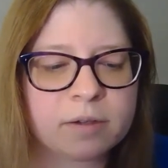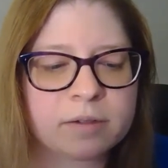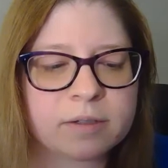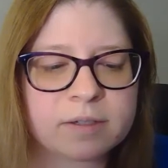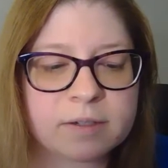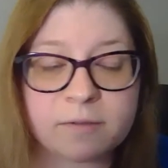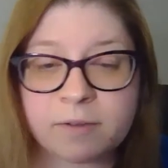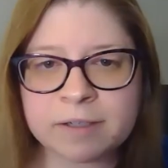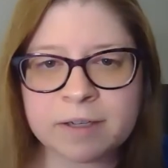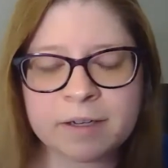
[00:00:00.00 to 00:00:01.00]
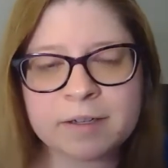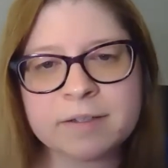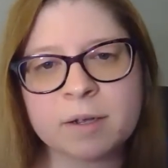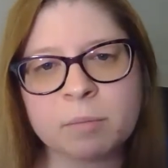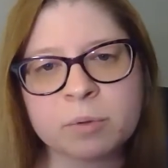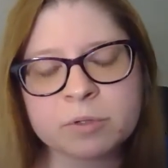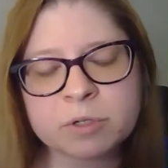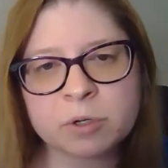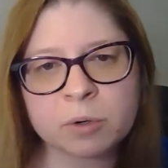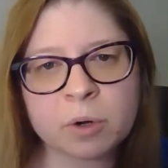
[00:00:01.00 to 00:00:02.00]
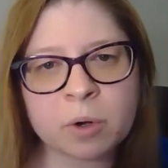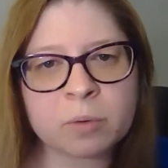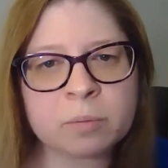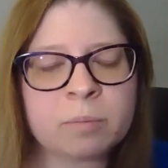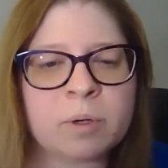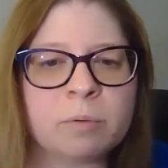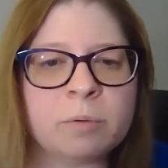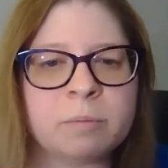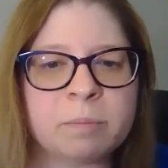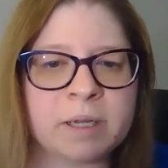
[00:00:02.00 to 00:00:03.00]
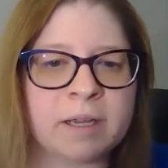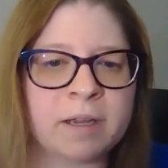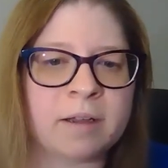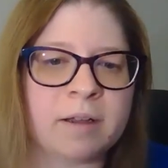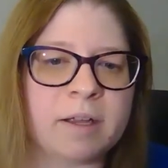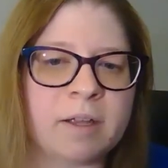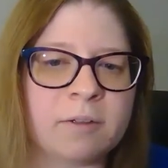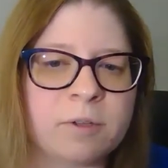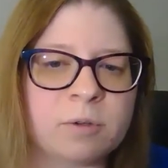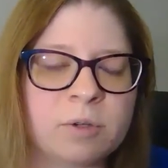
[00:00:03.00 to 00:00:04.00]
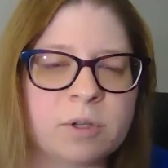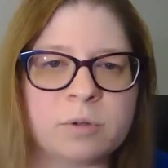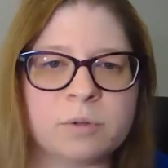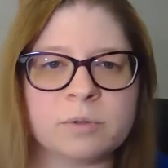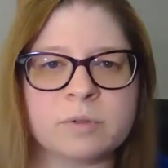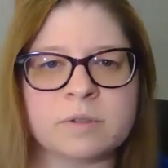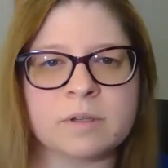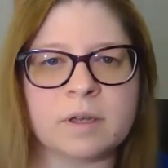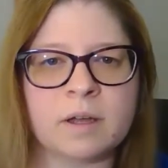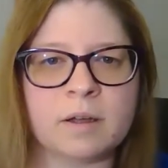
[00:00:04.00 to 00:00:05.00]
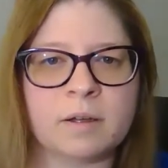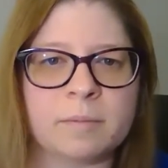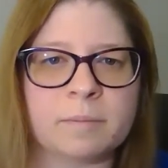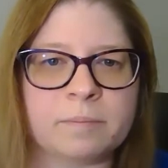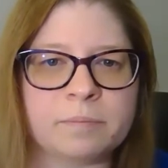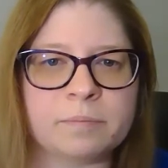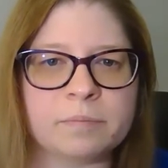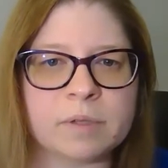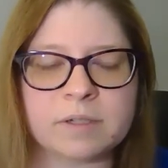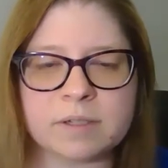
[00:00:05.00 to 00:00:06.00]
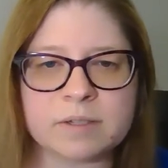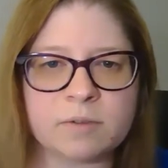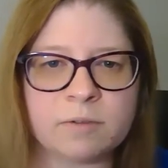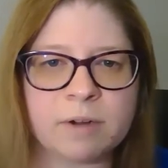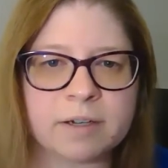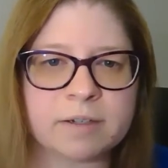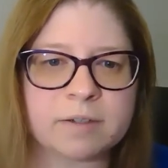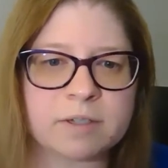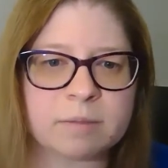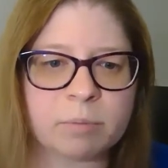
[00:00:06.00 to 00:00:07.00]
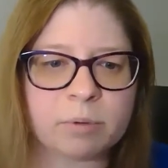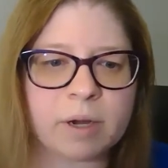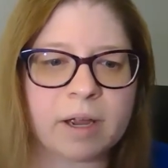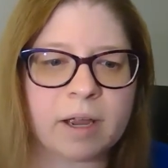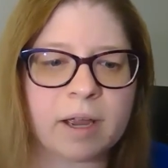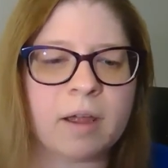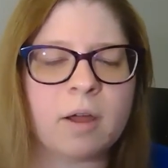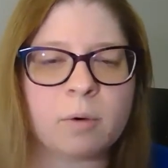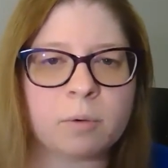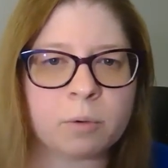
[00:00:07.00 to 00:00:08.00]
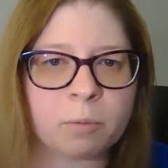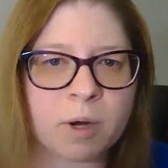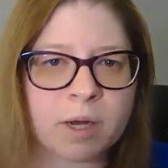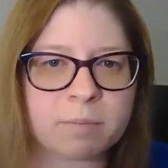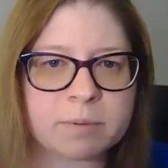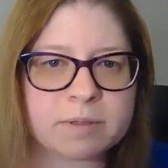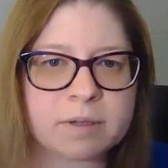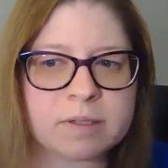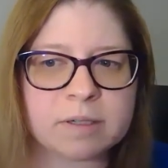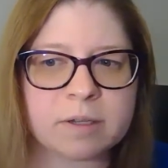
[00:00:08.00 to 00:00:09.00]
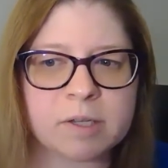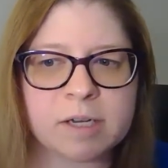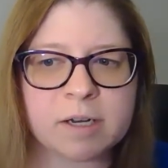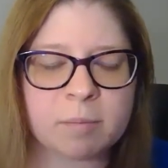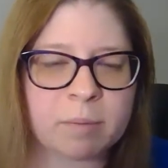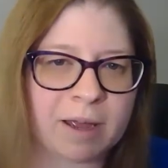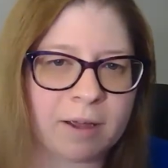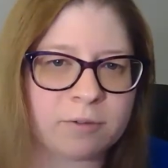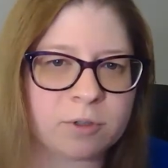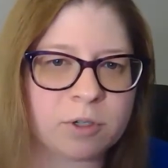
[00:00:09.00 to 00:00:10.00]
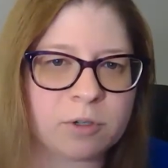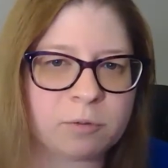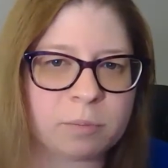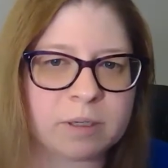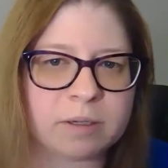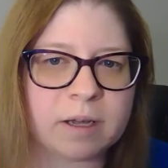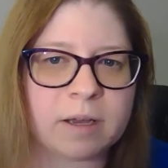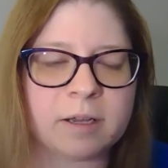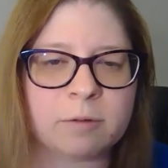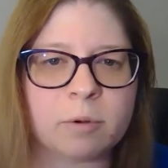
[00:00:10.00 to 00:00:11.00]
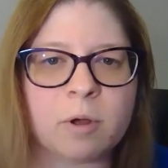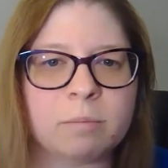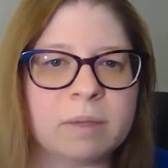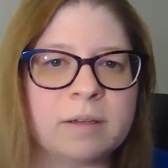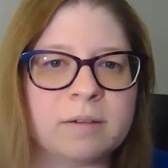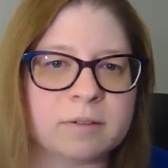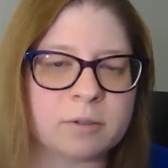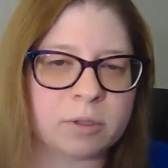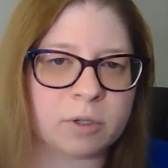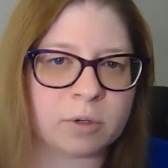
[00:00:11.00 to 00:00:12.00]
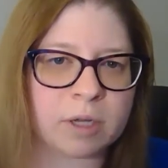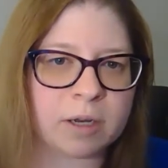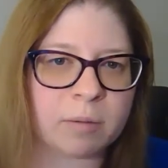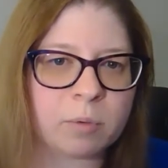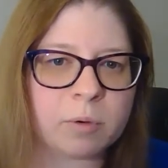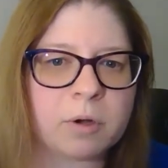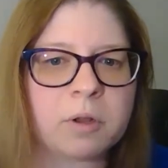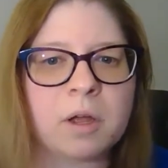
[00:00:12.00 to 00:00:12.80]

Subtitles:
Disinfecting examples in your home would be if you use a disinfectant spray or wipes to clean up after you've been cutting raw meat on your cutting board,